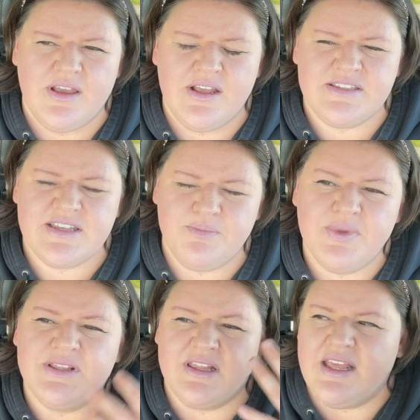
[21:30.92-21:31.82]
it's like
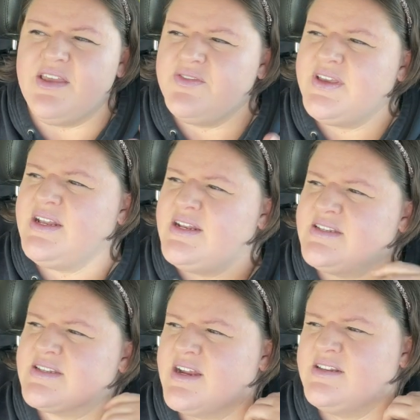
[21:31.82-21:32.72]
believing
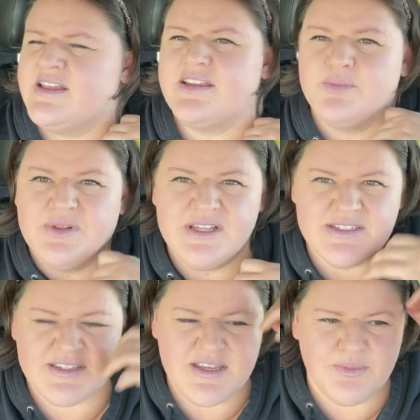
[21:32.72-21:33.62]
it's kind of like a
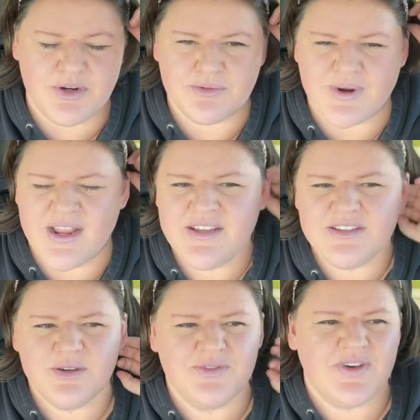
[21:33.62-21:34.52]
placebo right
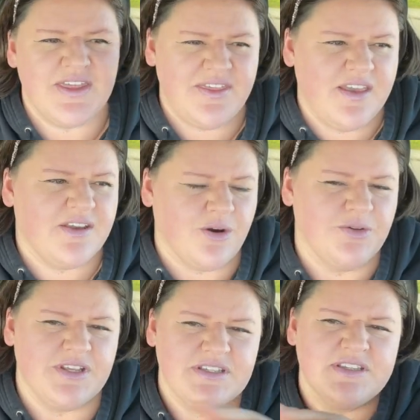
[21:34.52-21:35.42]
so if i think oh
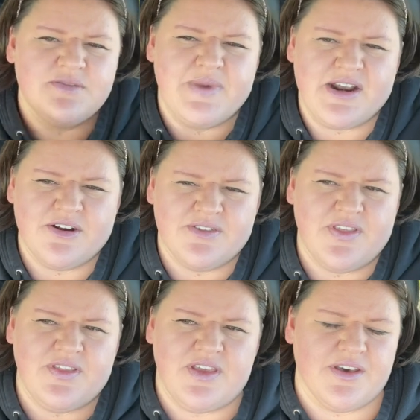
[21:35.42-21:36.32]
this is better
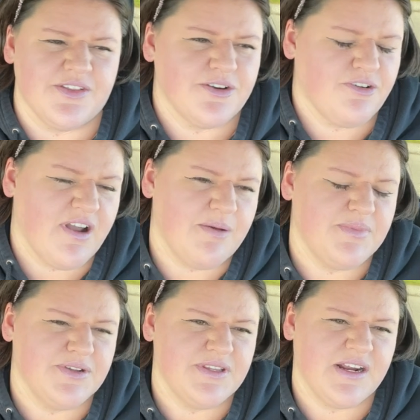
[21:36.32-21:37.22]
than the other crap
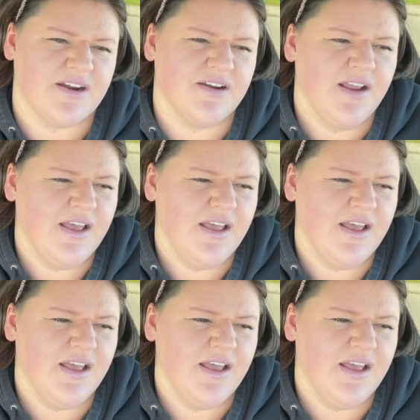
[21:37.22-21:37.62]
out there